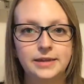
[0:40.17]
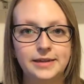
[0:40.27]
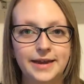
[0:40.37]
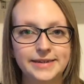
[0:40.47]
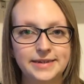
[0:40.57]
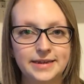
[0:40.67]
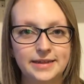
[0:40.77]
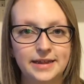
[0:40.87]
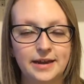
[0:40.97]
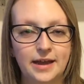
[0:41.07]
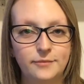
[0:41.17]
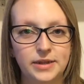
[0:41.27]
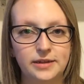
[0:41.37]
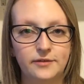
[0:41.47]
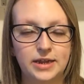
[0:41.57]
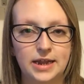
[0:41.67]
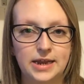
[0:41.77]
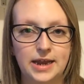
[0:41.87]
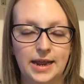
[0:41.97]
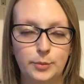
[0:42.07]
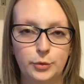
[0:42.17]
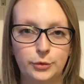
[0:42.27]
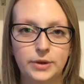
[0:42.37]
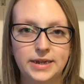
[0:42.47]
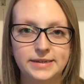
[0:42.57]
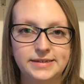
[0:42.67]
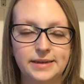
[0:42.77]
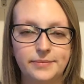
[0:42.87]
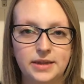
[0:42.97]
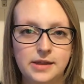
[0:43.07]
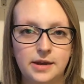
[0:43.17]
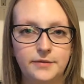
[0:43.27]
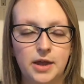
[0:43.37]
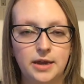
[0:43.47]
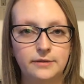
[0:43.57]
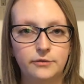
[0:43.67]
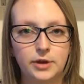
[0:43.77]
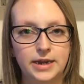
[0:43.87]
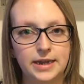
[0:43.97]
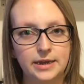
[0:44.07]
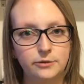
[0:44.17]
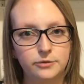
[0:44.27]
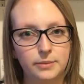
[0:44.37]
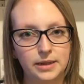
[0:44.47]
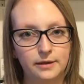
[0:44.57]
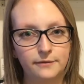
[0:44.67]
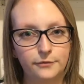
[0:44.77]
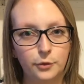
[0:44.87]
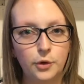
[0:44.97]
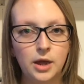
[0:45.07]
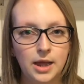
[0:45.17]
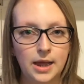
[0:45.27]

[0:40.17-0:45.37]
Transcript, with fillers: The next thing that I've been loving in April is something that I've kind of rekindled my love for